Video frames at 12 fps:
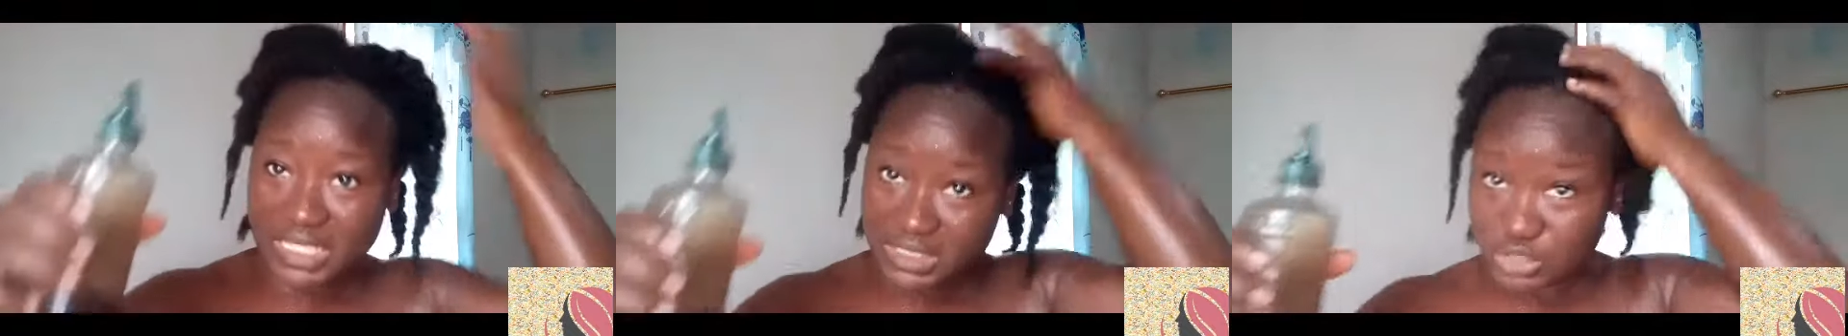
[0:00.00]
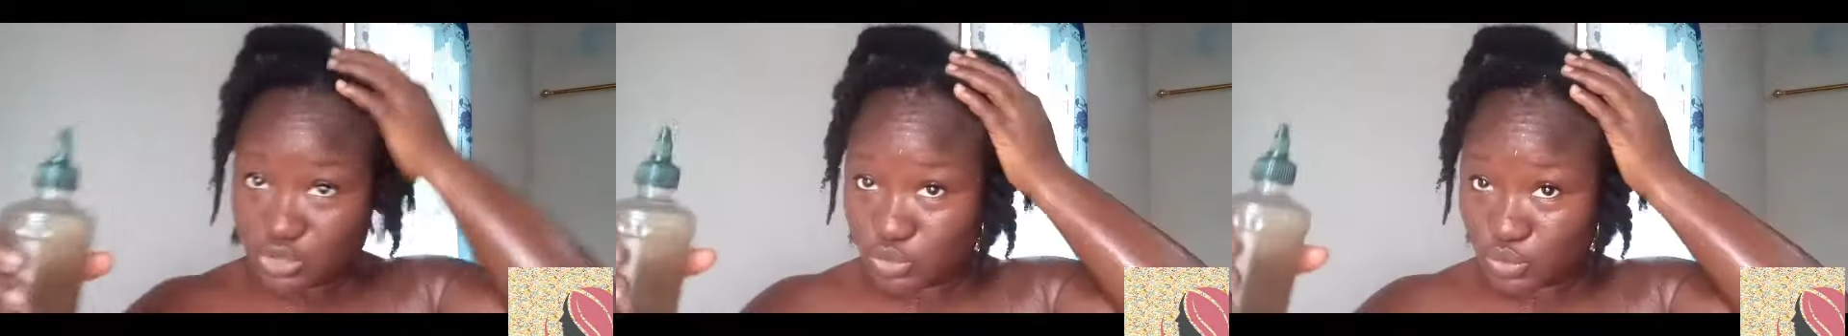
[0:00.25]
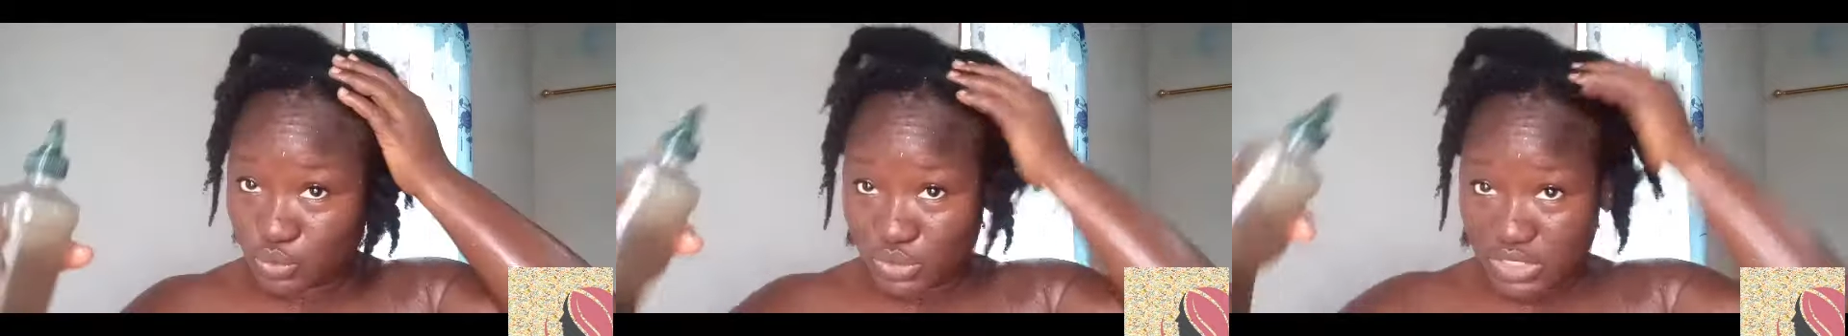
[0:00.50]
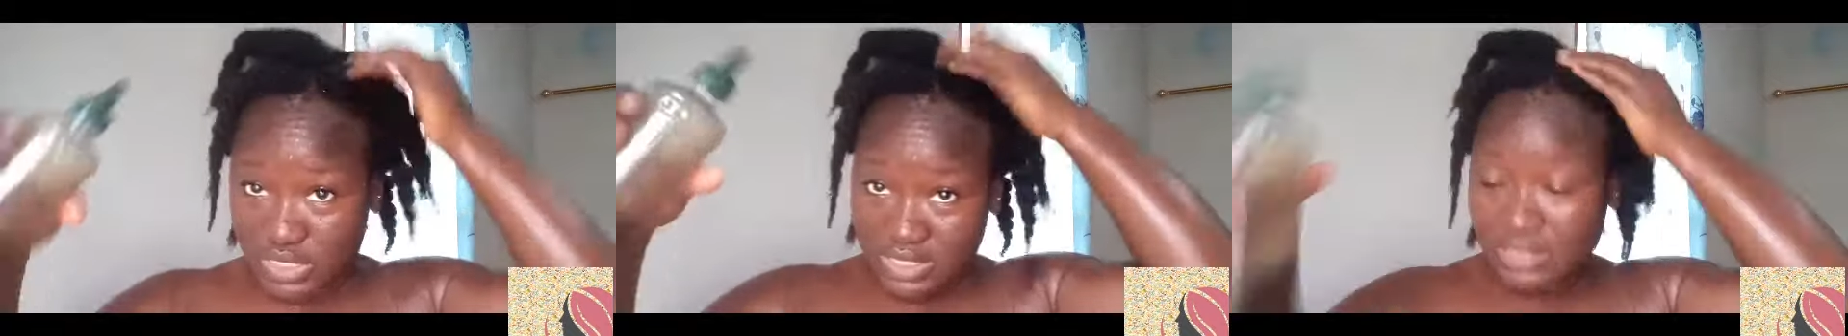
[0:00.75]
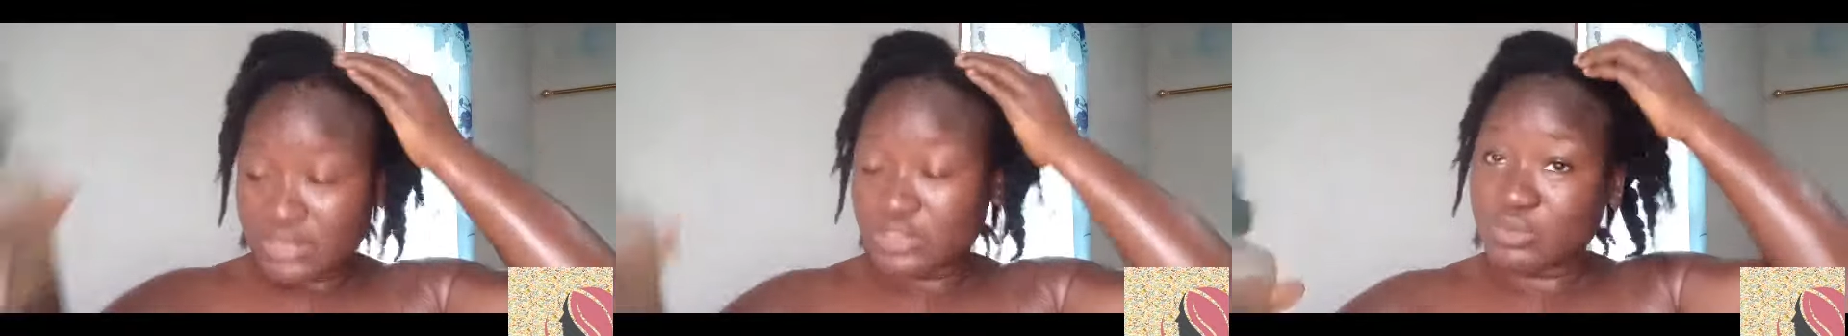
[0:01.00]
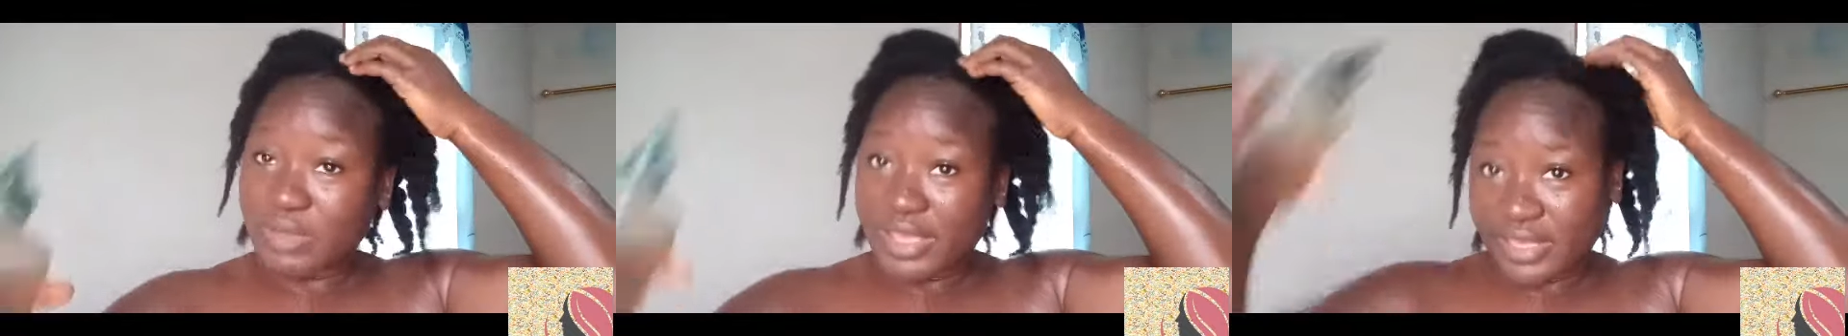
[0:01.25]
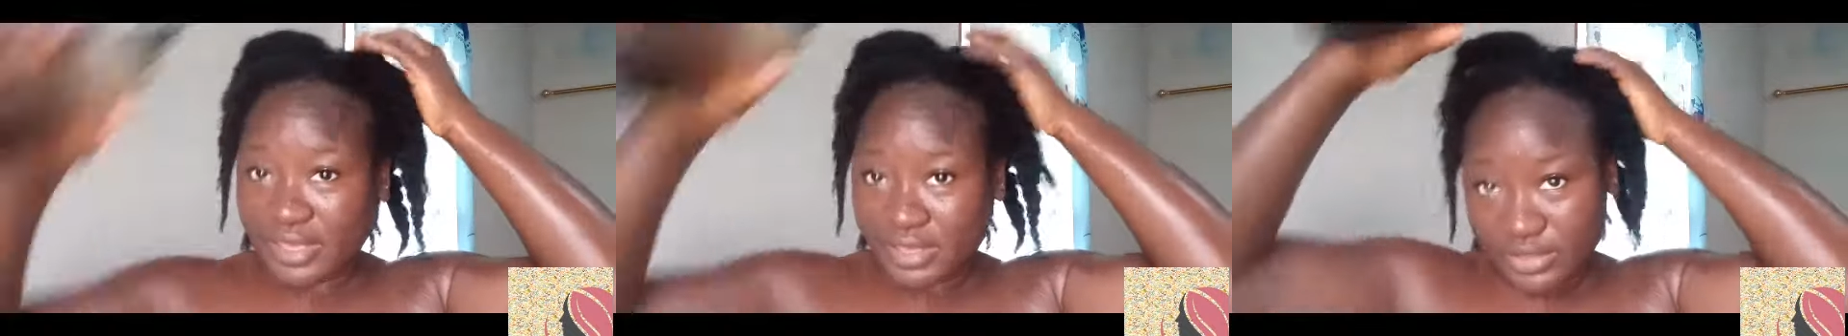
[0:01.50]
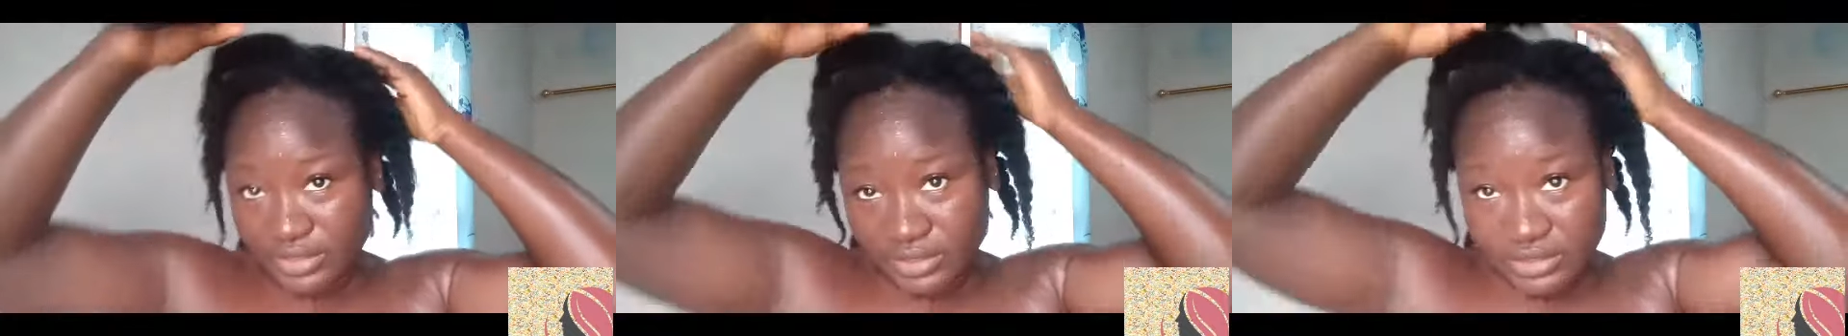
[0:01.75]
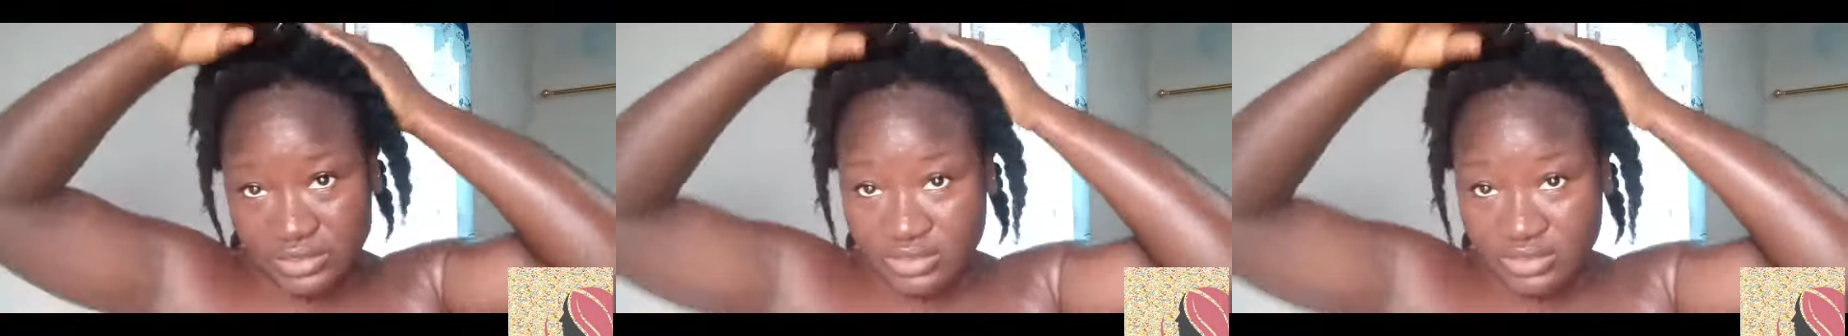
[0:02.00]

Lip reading: this to my hair